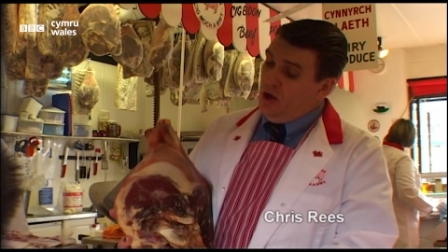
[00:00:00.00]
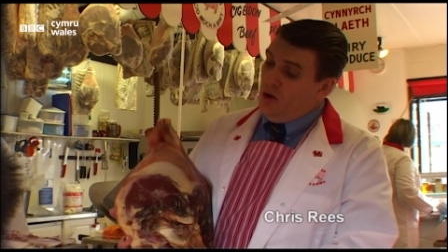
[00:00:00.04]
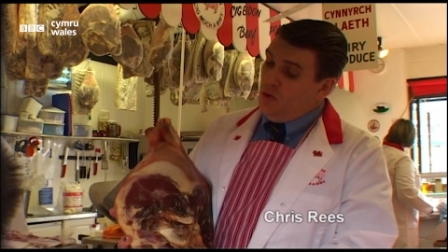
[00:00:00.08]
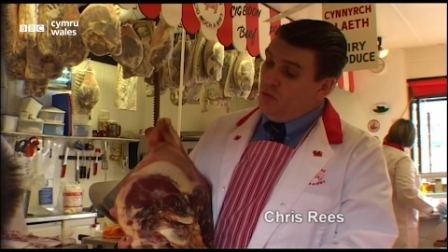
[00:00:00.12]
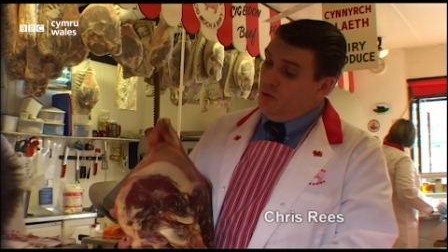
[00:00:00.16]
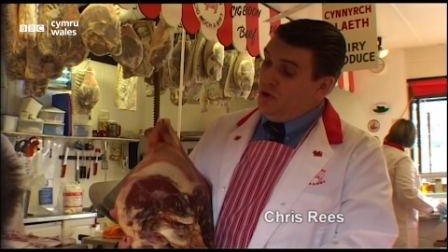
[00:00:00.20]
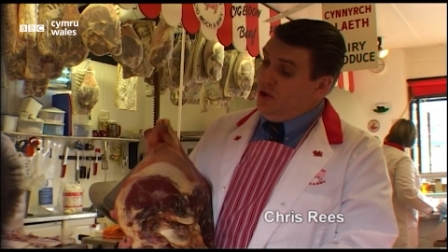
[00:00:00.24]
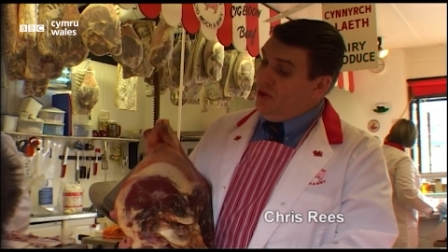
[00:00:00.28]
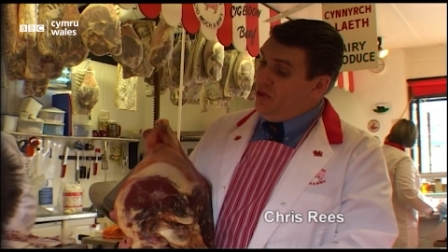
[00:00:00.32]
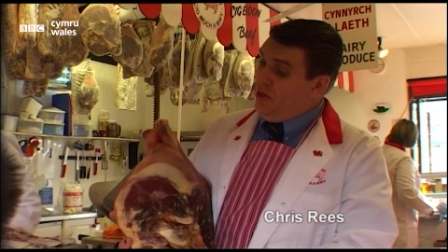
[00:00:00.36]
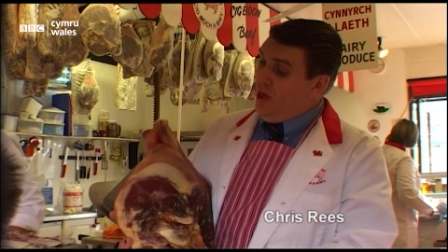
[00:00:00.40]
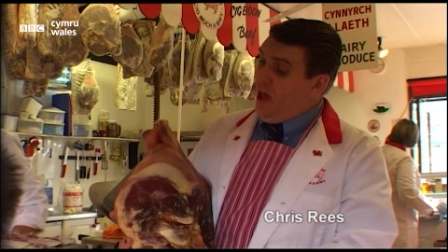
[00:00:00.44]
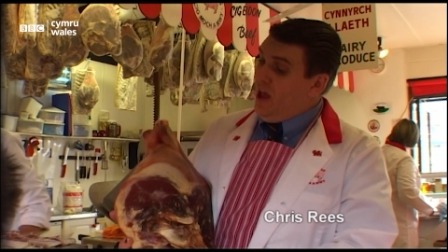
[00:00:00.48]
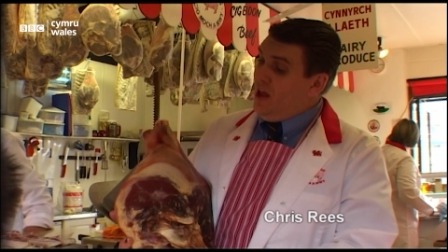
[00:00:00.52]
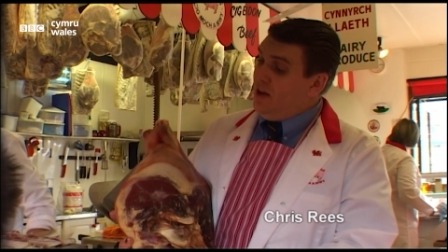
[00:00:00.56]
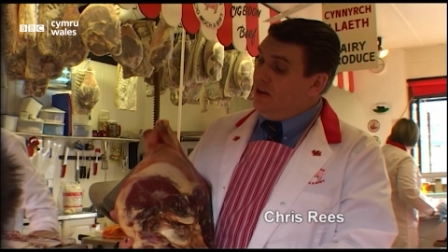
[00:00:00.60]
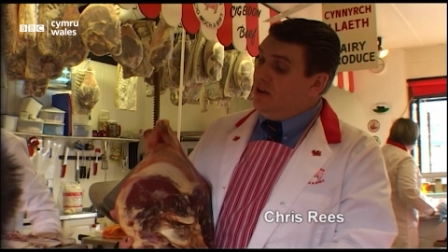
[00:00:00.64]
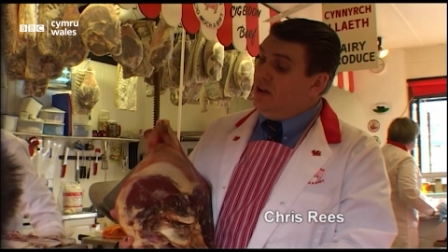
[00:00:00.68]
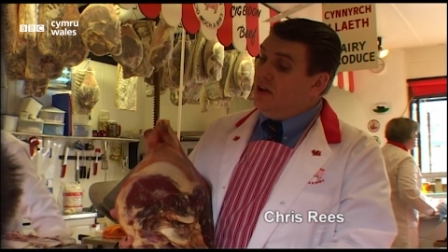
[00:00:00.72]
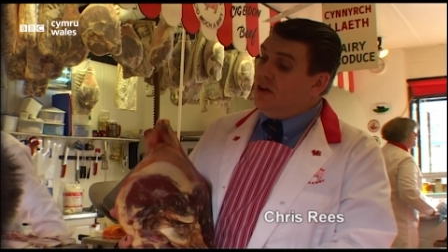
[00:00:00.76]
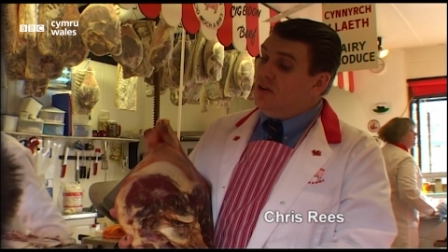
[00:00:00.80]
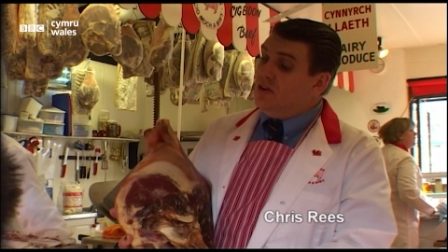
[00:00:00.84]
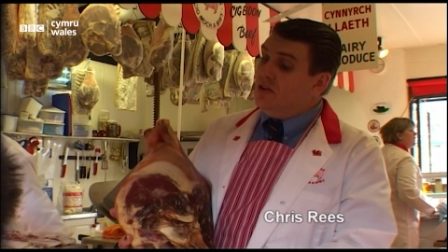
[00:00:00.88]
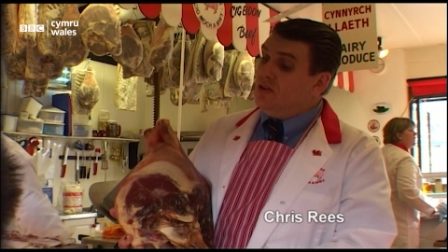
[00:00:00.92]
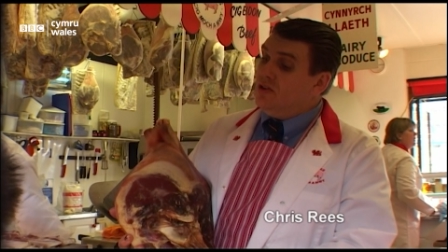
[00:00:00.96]
We
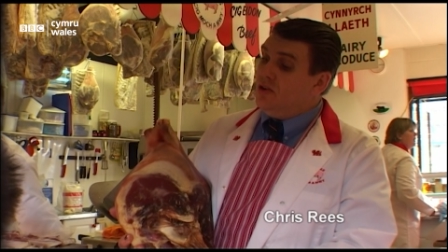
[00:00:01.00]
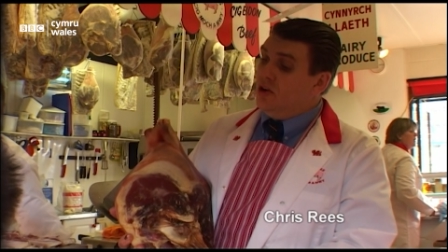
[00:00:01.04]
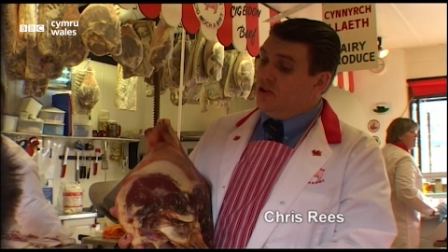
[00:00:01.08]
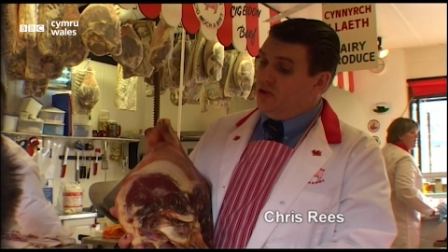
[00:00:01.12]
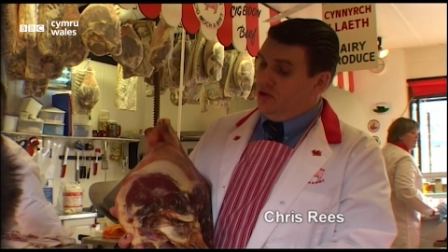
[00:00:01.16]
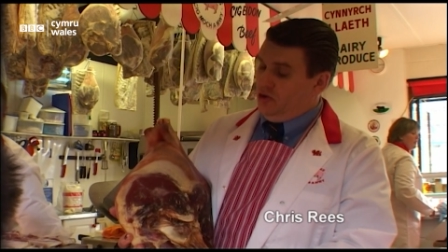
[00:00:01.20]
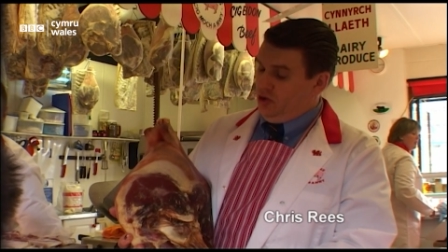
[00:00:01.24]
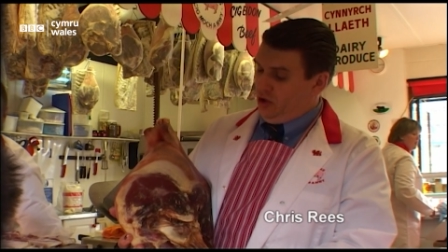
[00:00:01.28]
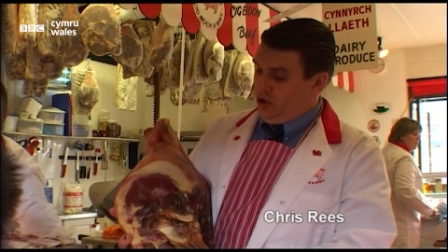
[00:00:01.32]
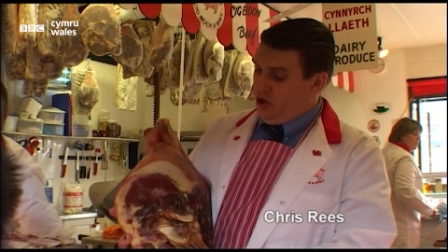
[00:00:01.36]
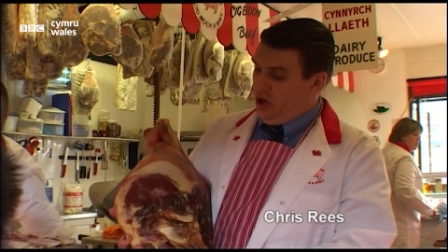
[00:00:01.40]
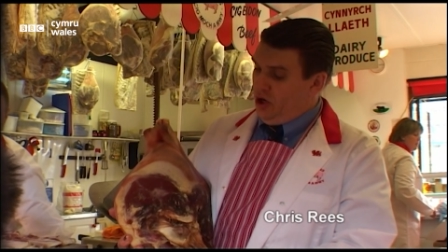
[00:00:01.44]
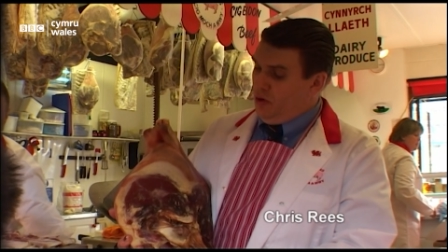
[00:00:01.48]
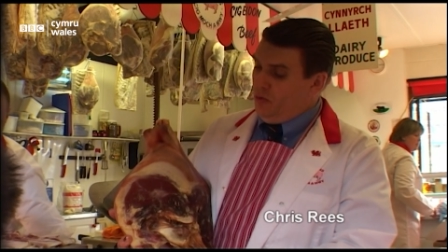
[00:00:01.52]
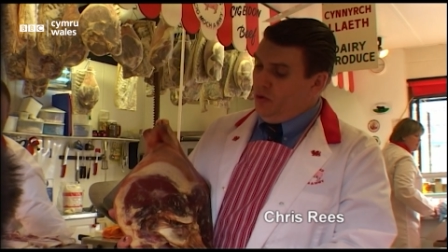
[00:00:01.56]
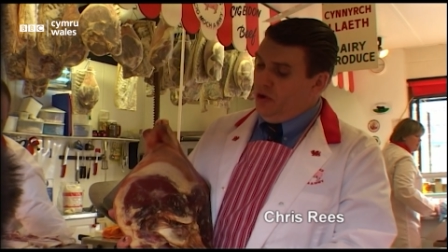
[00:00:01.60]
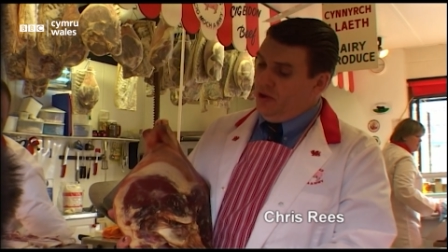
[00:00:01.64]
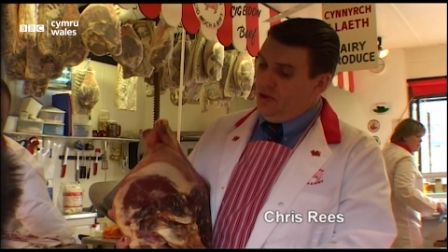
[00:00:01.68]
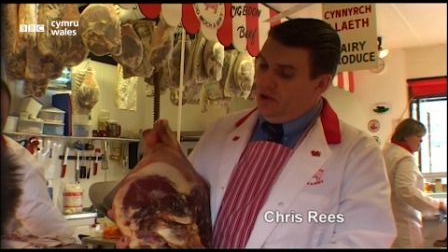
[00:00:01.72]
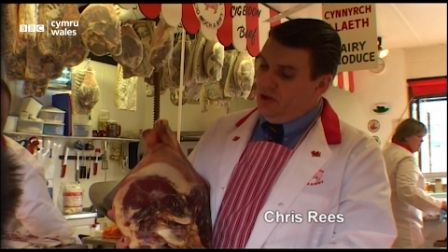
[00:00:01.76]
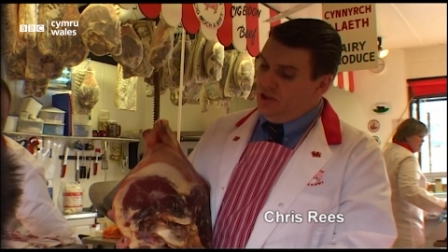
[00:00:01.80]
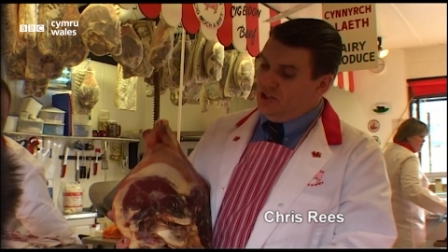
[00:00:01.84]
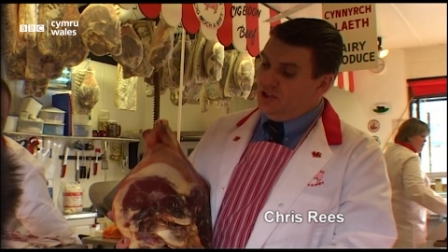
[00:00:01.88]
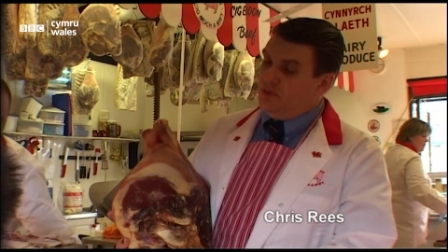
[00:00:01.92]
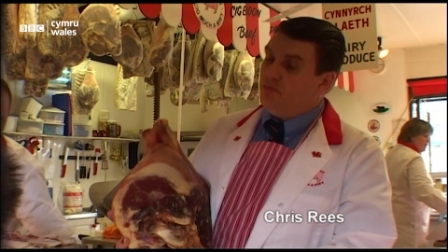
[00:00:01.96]
then cure
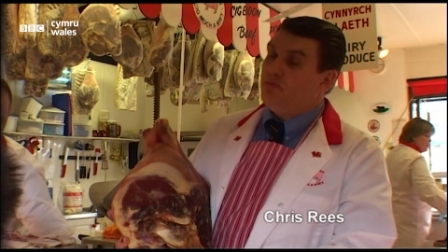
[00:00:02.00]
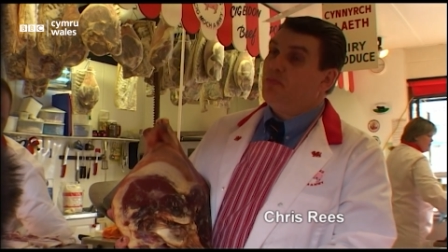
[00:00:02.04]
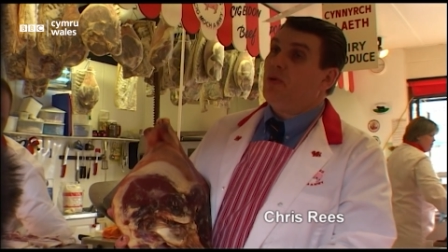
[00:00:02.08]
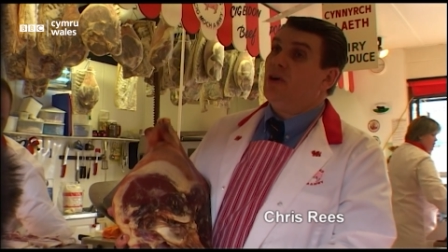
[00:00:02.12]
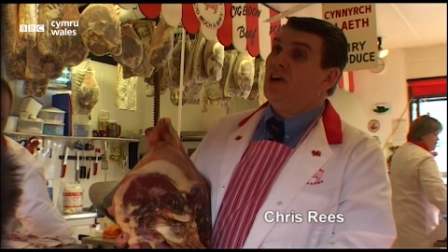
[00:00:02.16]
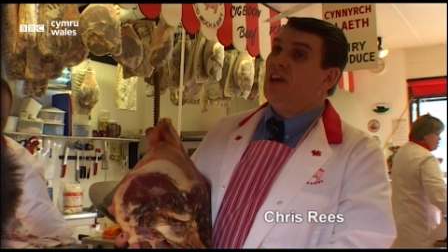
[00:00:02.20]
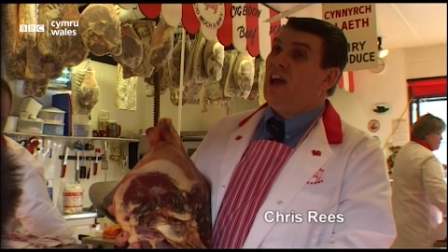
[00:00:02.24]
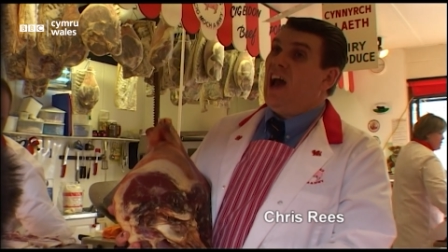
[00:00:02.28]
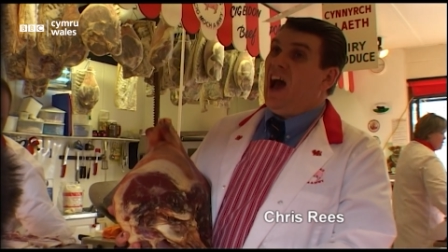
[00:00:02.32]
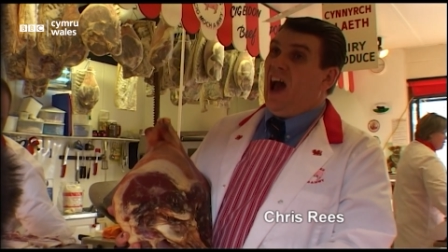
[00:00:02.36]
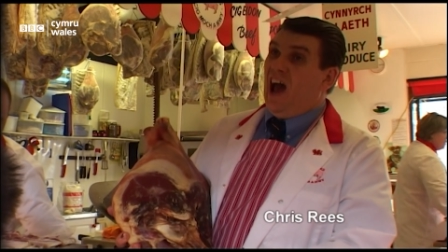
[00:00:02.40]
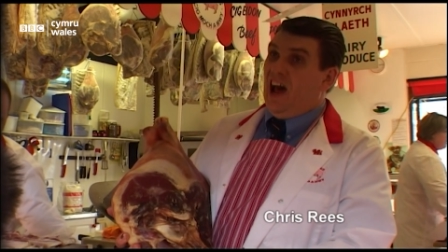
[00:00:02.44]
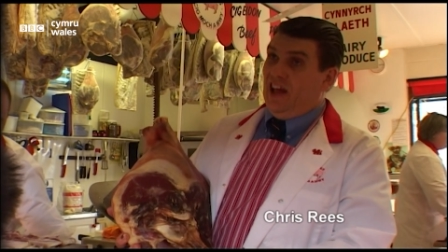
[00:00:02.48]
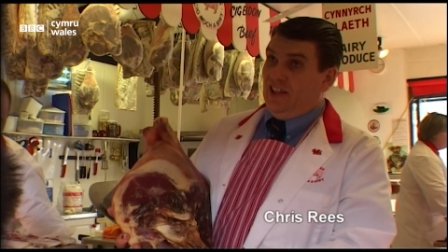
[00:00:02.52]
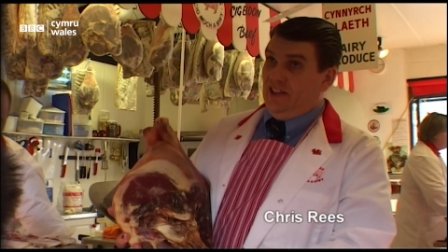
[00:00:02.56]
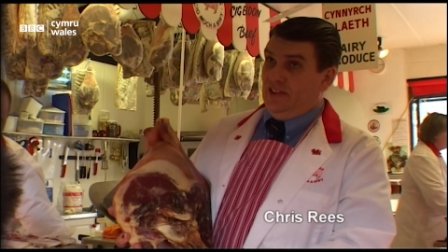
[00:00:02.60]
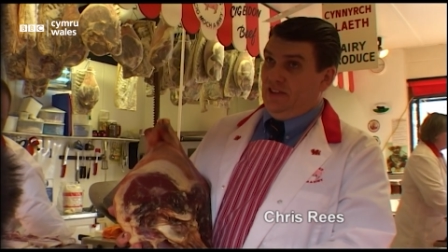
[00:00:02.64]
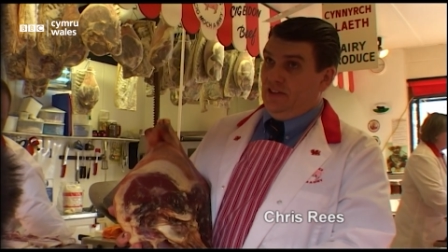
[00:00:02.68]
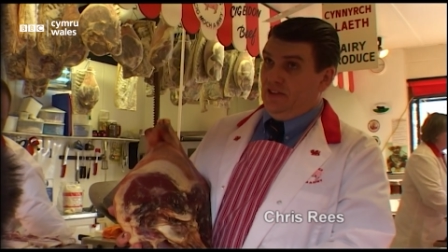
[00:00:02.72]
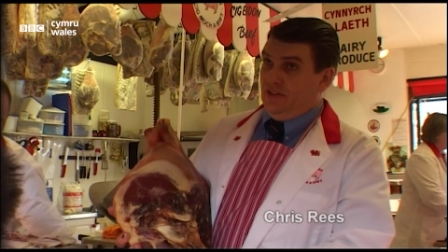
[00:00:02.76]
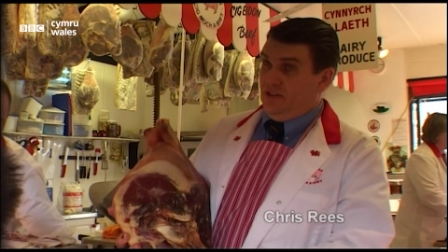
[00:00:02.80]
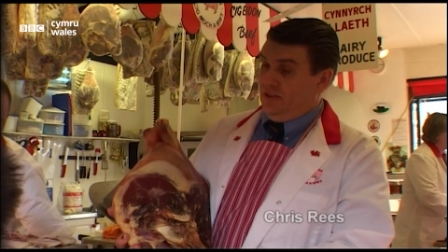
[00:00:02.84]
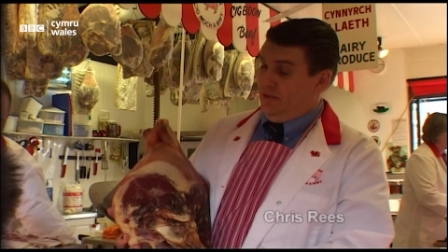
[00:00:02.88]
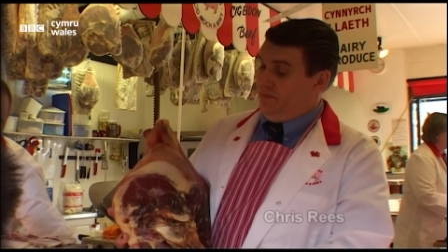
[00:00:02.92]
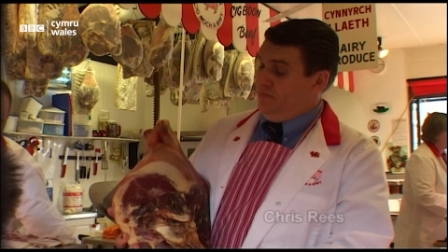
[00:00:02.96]
this by
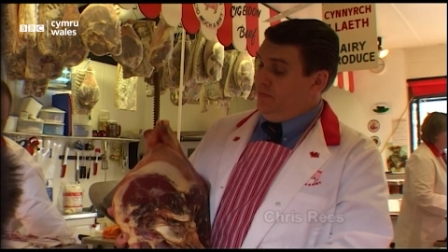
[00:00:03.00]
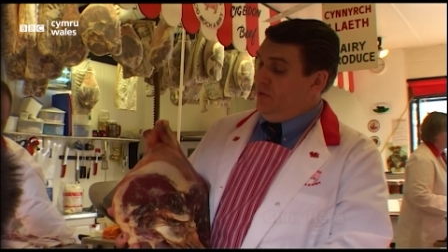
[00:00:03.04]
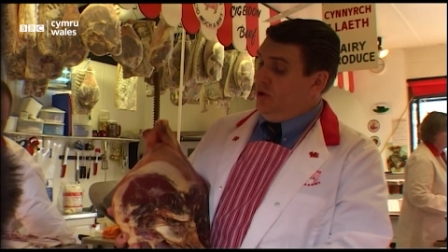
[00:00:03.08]
hand.